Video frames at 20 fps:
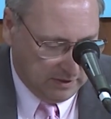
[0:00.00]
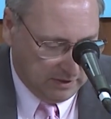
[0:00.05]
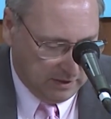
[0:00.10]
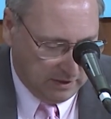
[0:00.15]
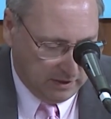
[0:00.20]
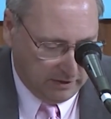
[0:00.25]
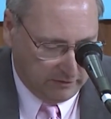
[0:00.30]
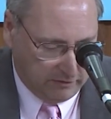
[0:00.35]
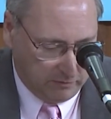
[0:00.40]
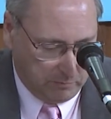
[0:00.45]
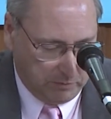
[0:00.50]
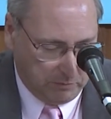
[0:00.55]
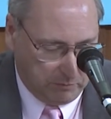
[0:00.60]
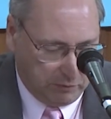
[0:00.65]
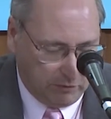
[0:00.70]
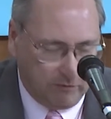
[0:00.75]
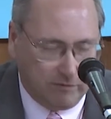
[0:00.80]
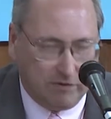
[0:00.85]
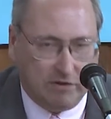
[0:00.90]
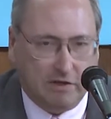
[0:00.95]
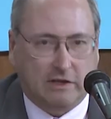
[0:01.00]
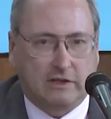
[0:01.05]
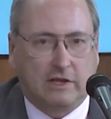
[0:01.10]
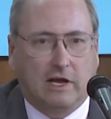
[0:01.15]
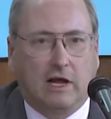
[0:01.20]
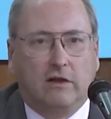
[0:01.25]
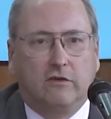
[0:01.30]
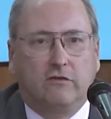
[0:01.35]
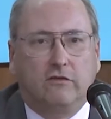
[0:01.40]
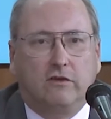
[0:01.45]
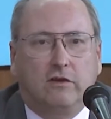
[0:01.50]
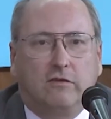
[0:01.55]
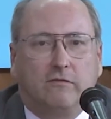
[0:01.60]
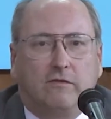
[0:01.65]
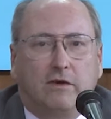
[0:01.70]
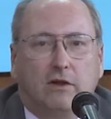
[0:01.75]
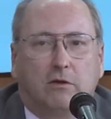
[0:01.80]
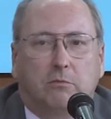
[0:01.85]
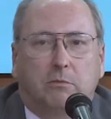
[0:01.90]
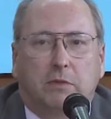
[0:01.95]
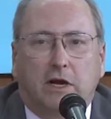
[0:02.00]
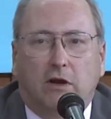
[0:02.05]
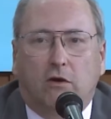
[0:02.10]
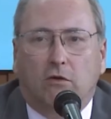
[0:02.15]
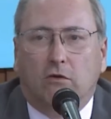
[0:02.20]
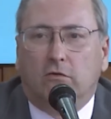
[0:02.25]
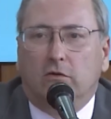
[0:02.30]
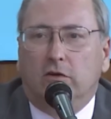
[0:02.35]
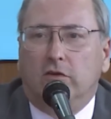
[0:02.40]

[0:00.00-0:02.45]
It's a been proven technology developed by Oak